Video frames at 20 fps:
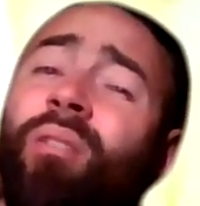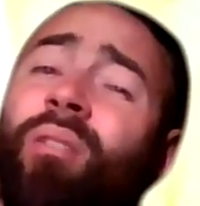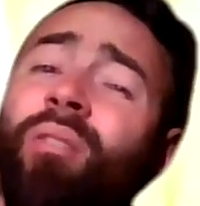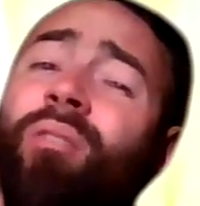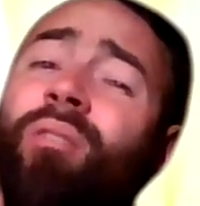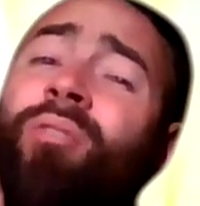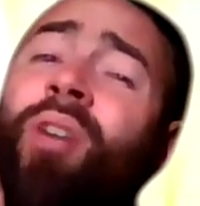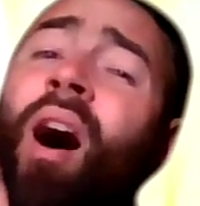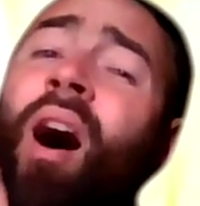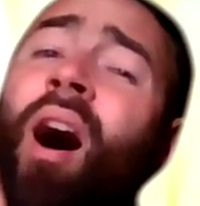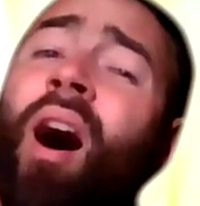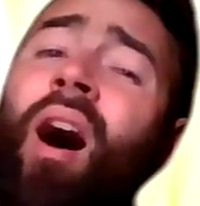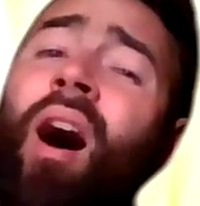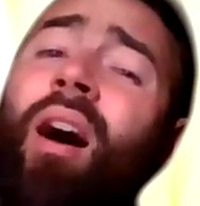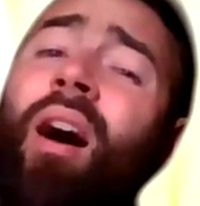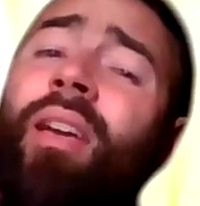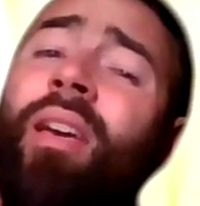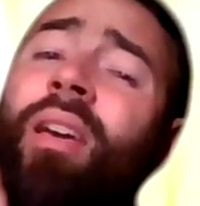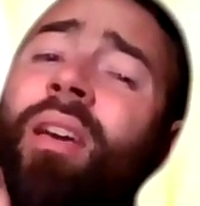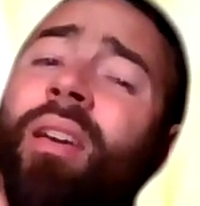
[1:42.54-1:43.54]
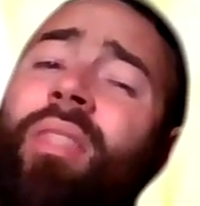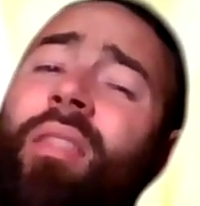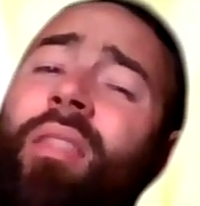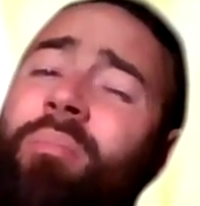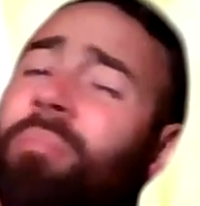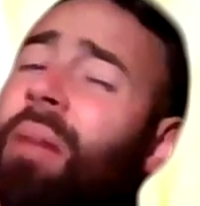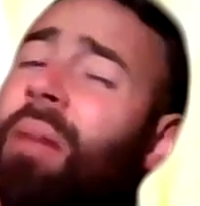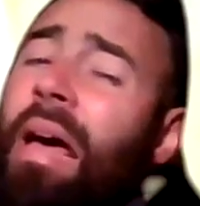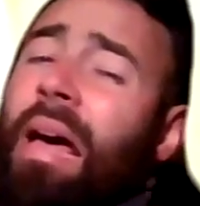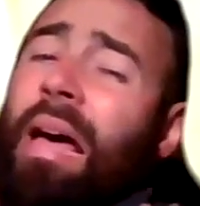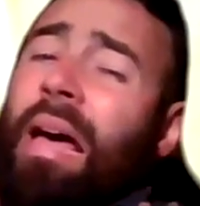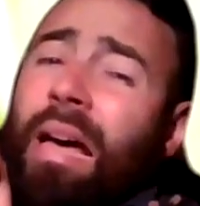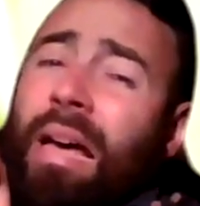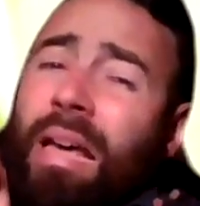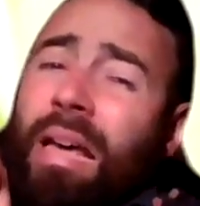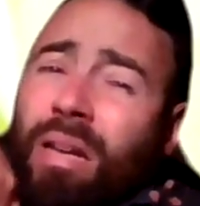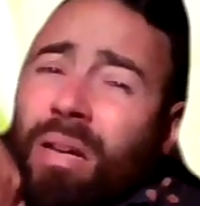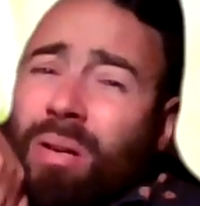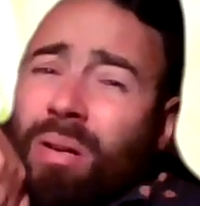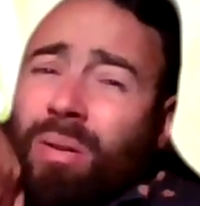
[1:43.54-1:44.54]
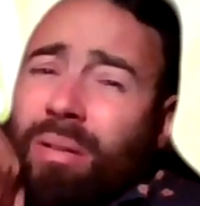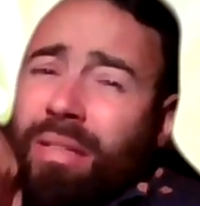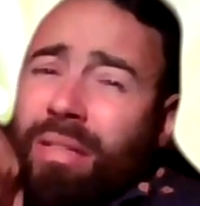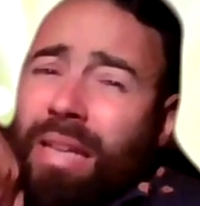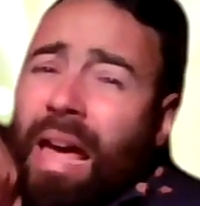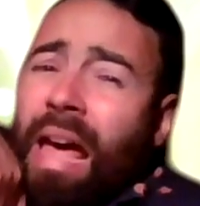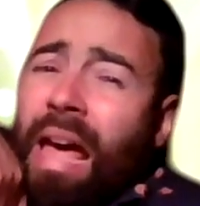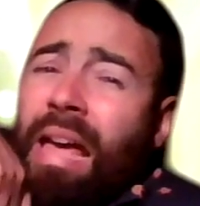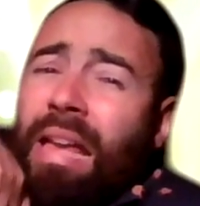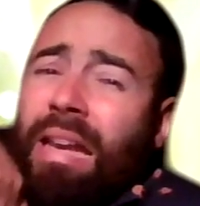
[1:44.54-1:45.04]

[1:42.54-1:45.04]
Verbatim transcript: Frog in the meadow, can't